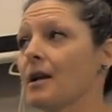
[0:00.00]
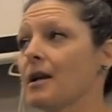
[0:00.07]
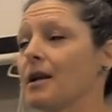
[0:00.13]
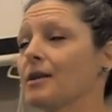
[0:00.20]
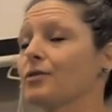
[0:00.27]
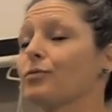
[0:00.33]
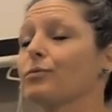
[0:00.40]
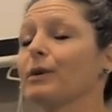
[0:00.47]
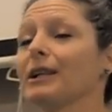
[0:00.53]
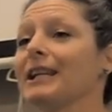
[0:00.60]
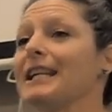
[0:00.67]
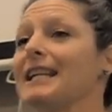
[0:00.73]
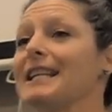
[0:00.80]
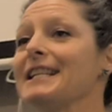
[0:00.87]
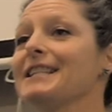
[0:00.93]
it's really
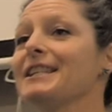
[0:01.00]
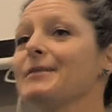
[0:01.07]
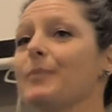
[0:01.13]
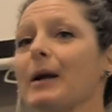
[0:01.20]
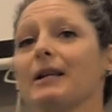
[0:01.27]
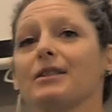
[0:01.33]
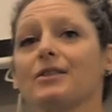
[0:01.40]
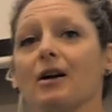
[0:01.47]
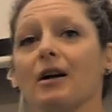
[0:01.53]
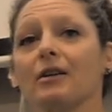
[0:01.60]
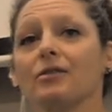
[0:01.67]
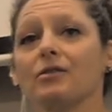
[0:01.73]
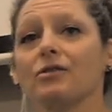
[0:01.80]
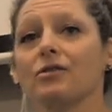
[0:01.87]
easy based on your